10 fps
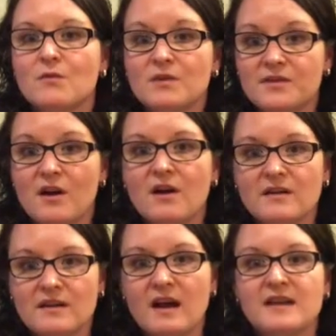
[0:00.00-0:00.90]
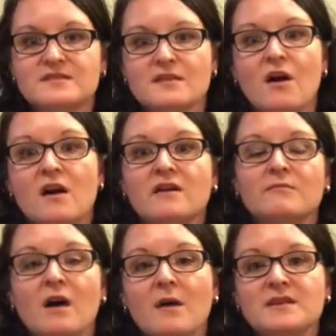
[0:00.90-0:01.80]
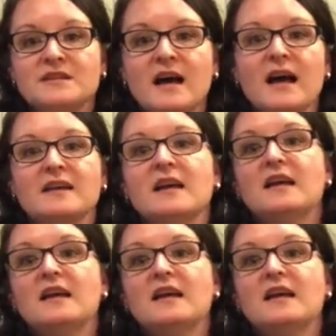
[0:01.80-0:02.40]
what the heart and eyes are of mom and dad.